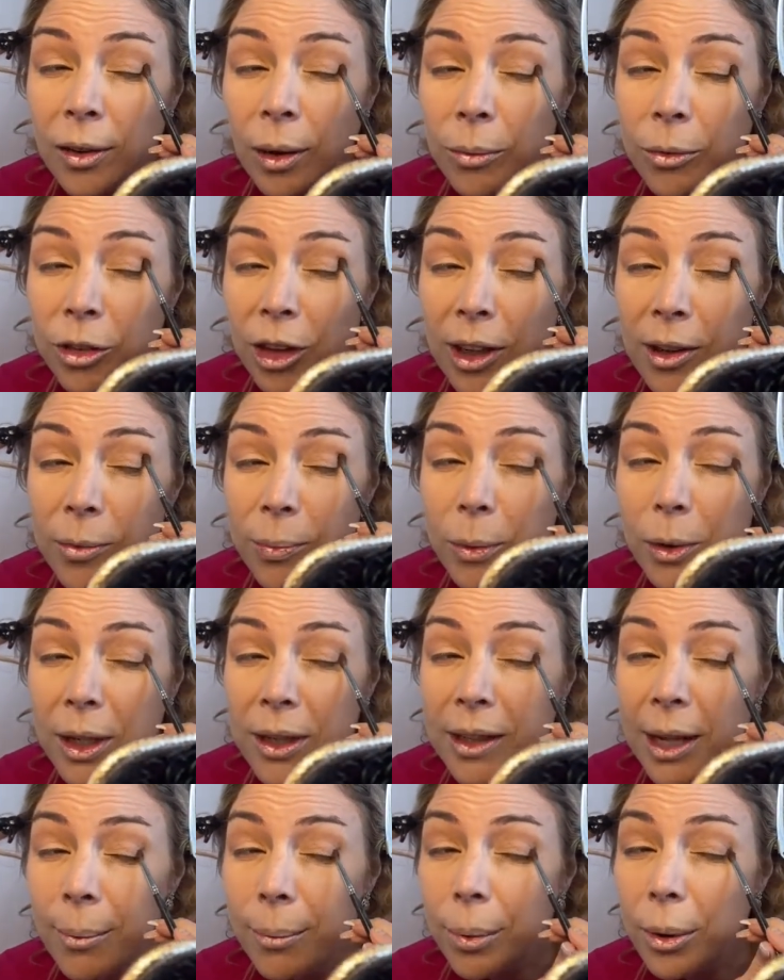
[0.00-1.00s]
So I'm just
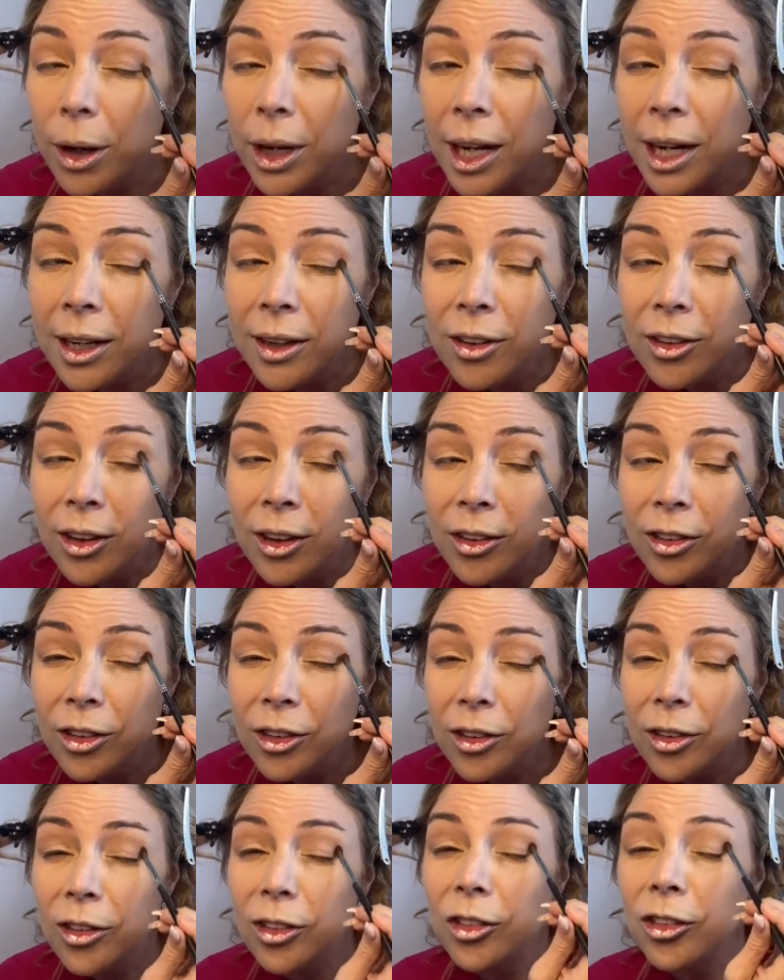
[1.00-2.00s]
putting that product,
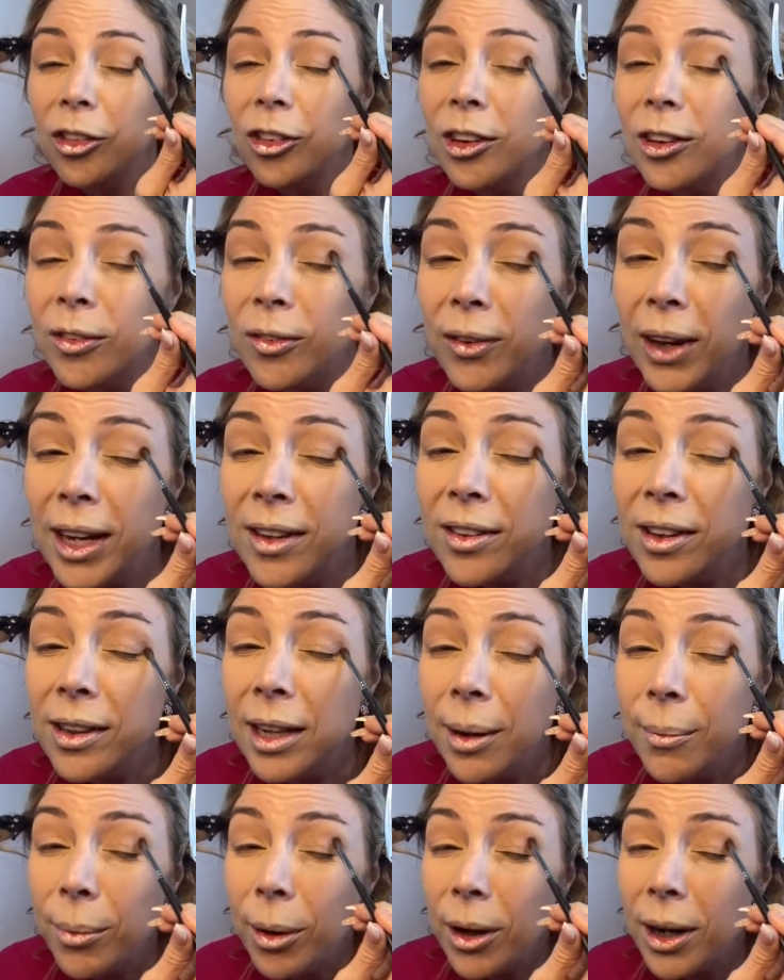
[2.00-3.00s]
just facing
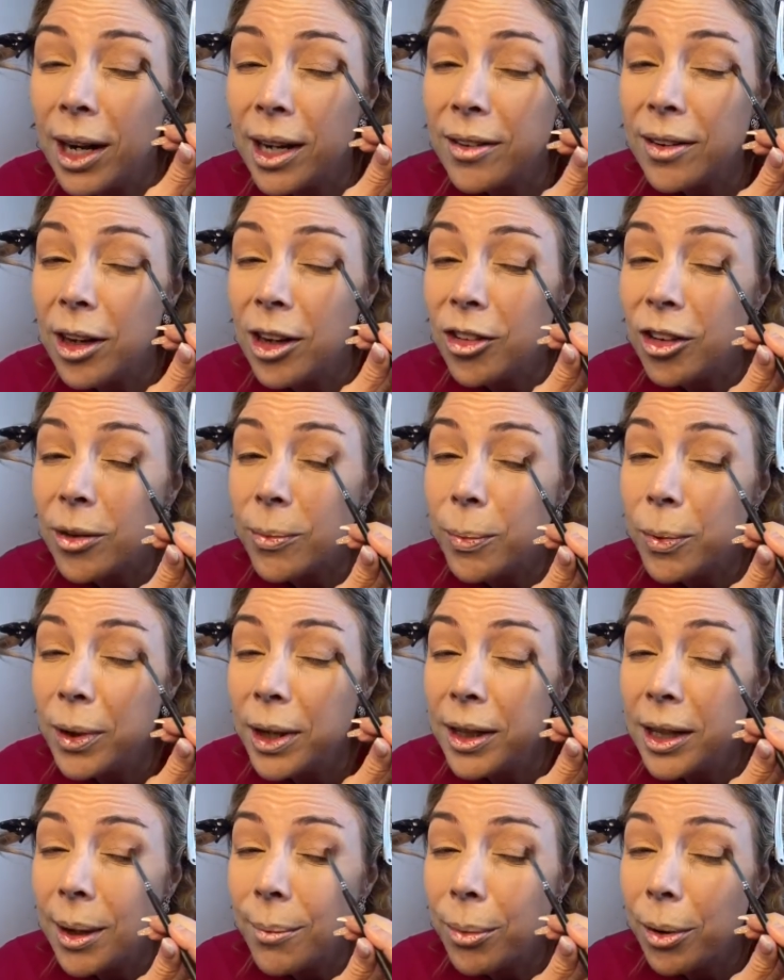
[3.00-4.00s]
that product, and just
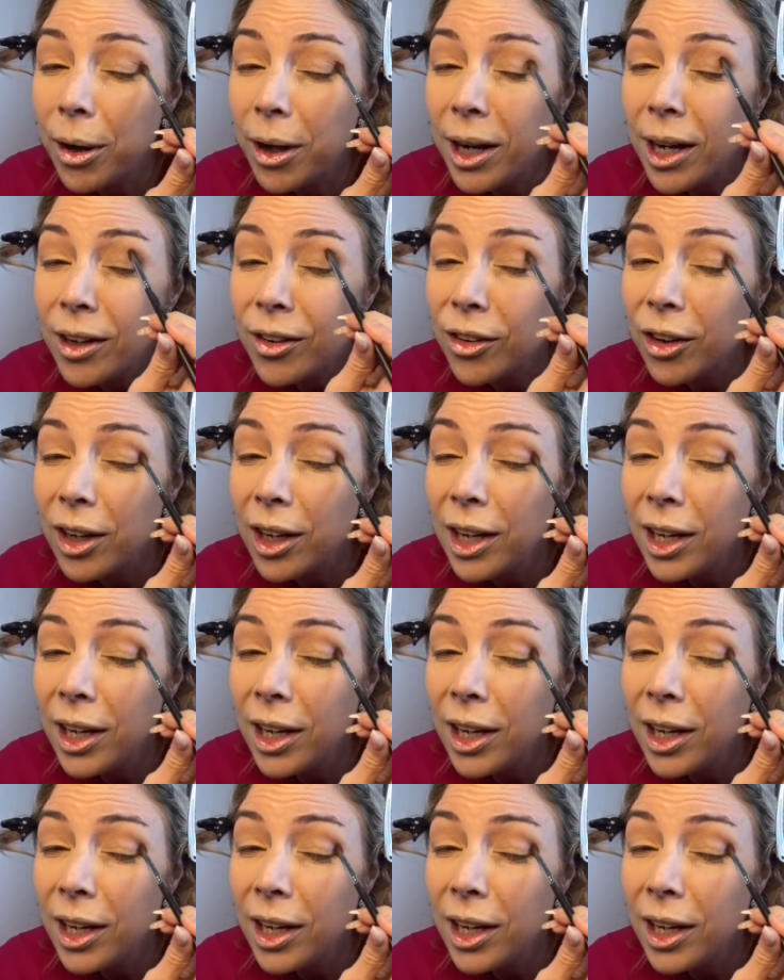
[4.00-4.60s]
putting that product